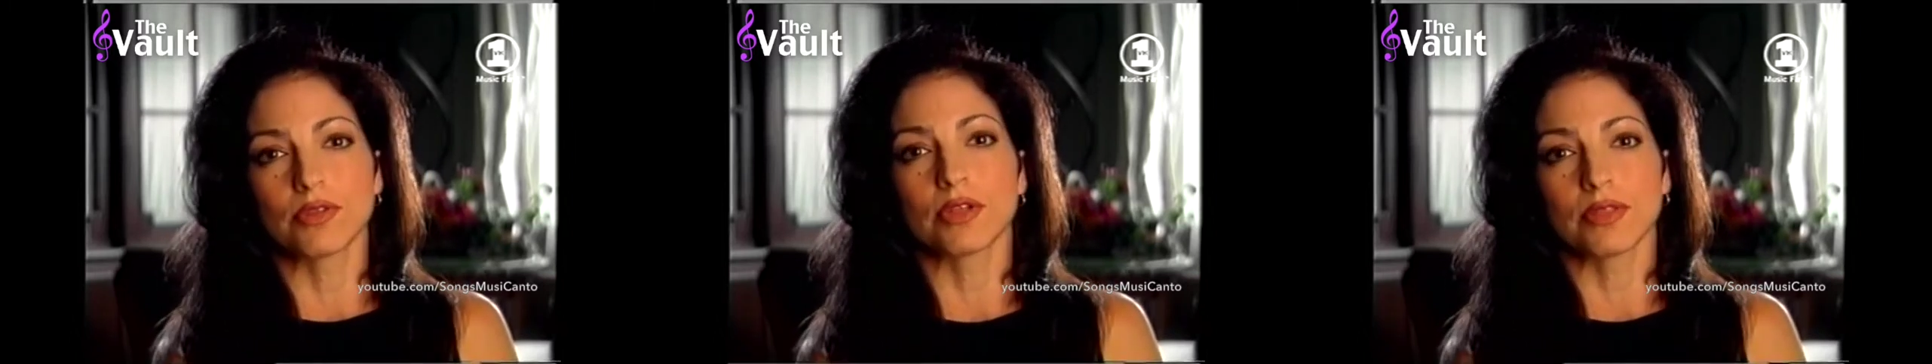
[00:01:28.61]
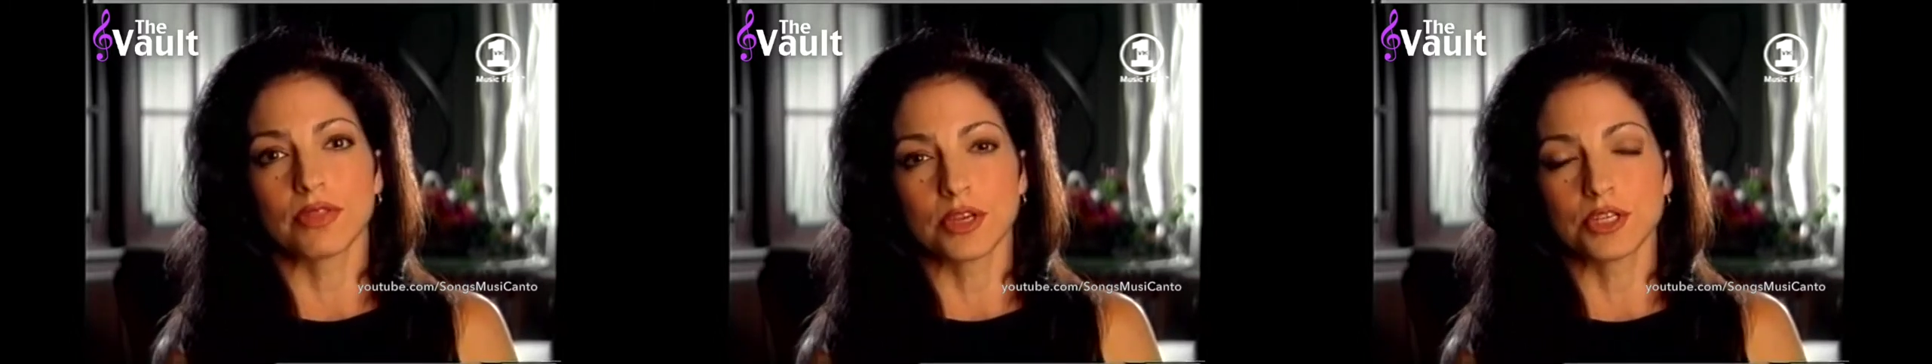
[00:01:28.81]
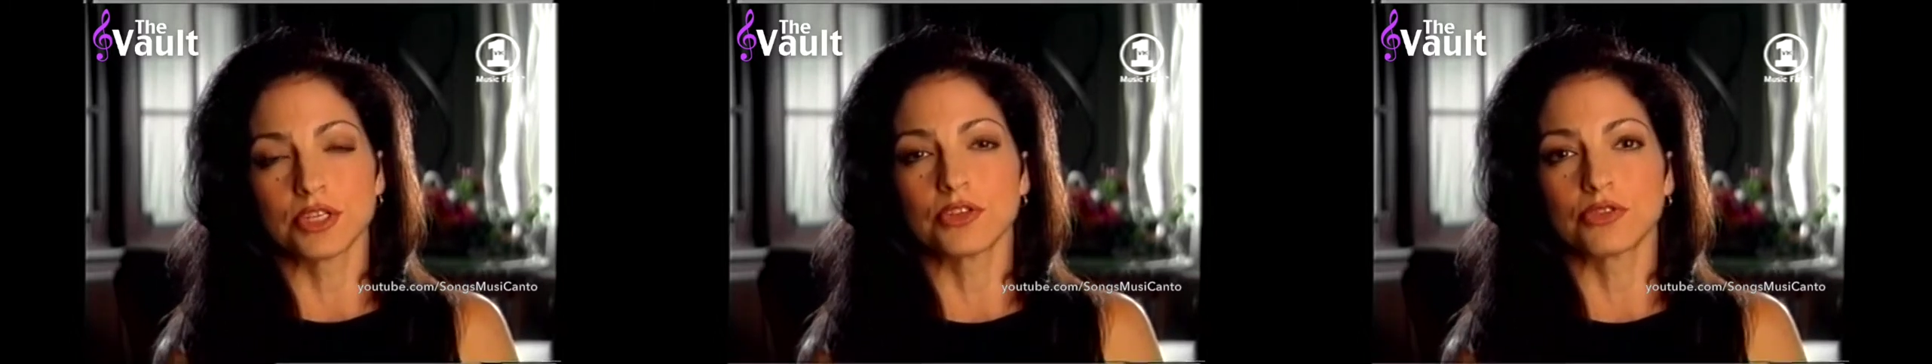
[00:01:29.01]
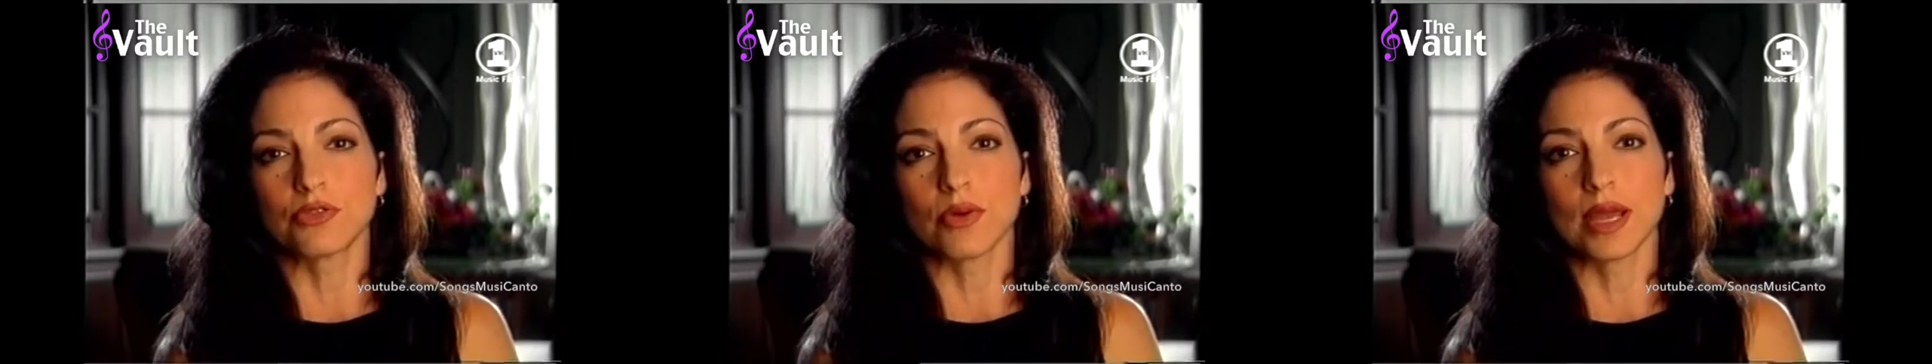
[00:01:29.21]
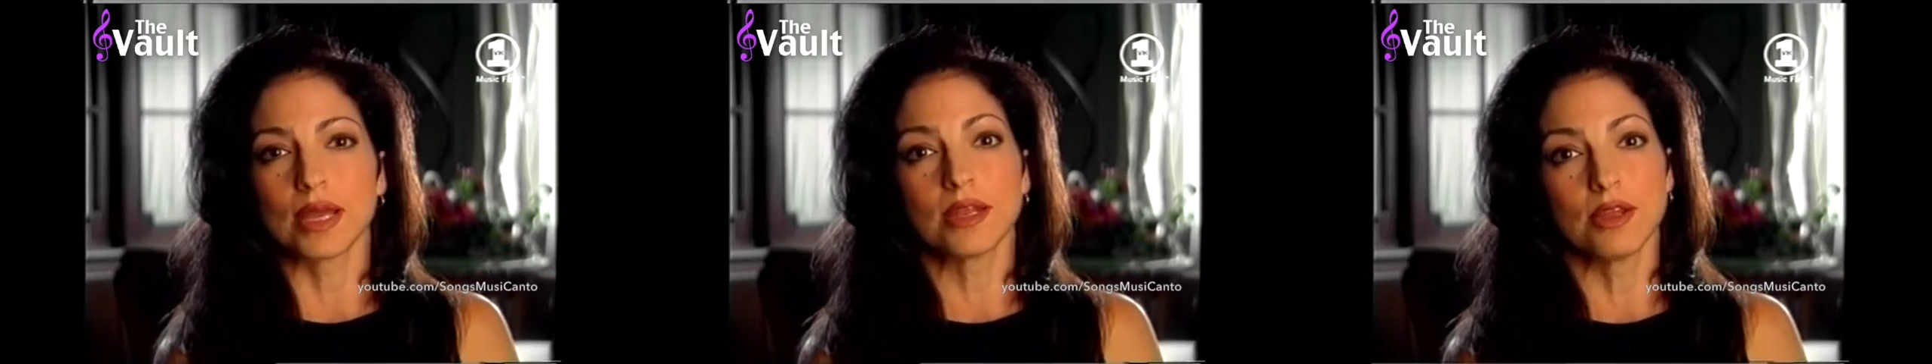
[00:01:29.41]
I think she's
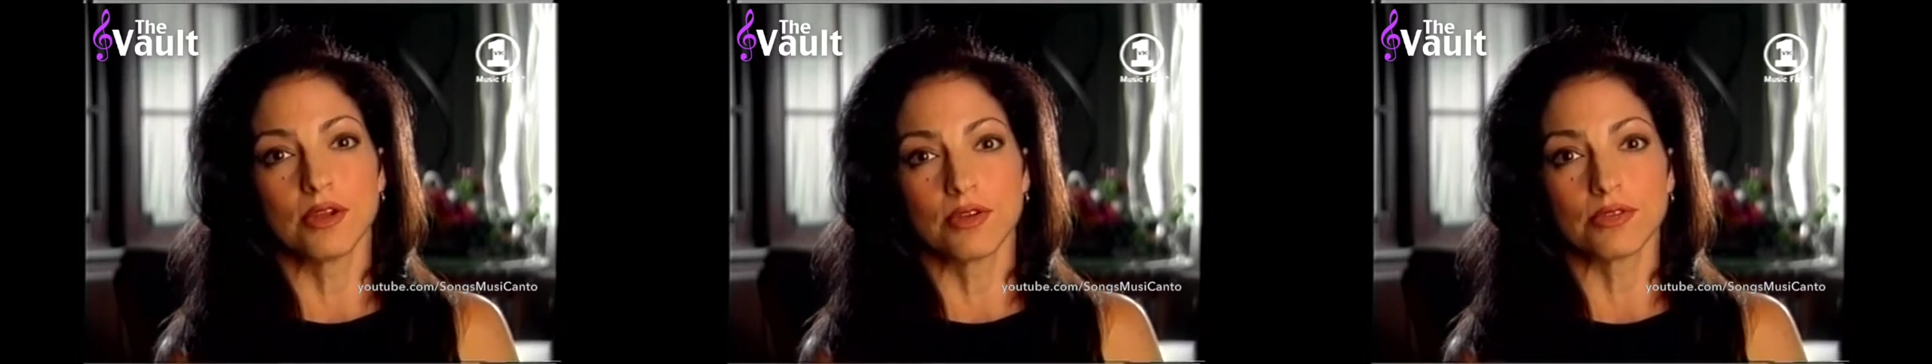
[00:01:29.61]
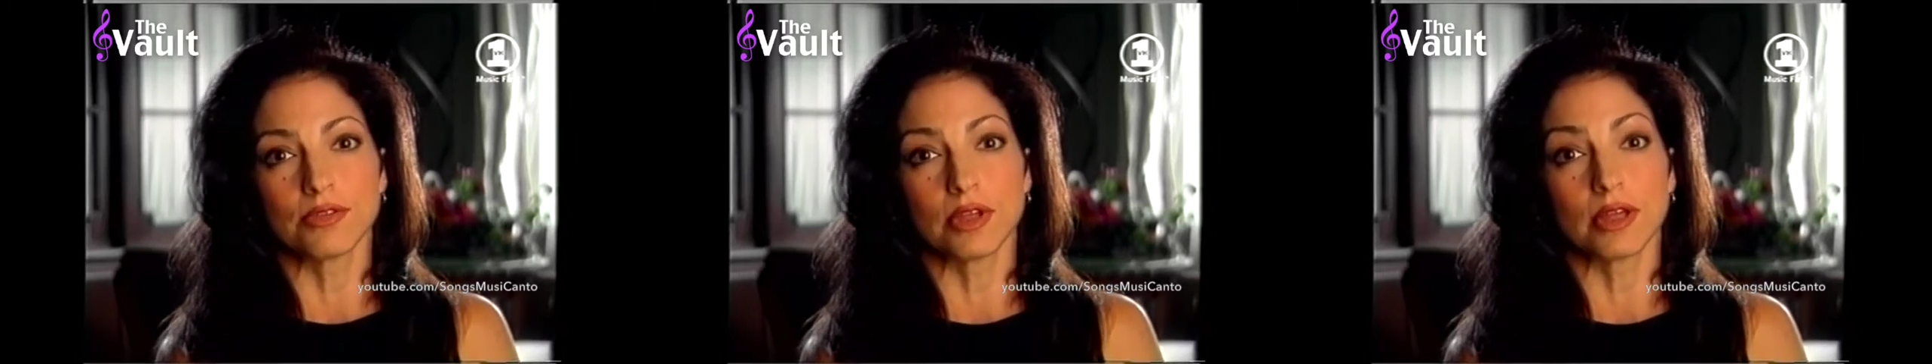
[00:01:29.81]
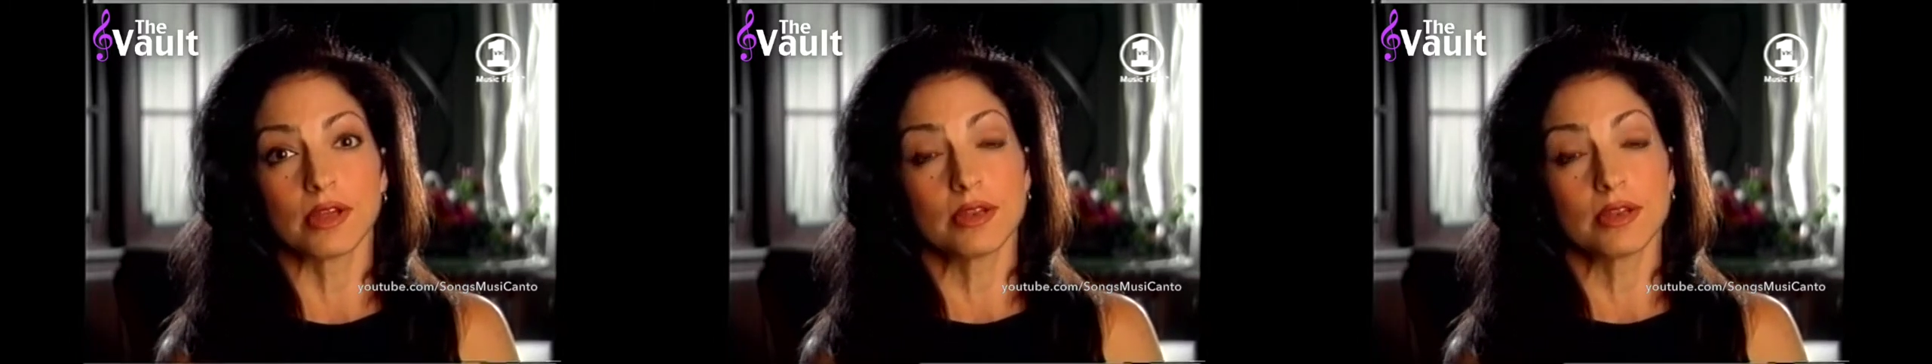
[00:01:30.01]
great. Here's uh,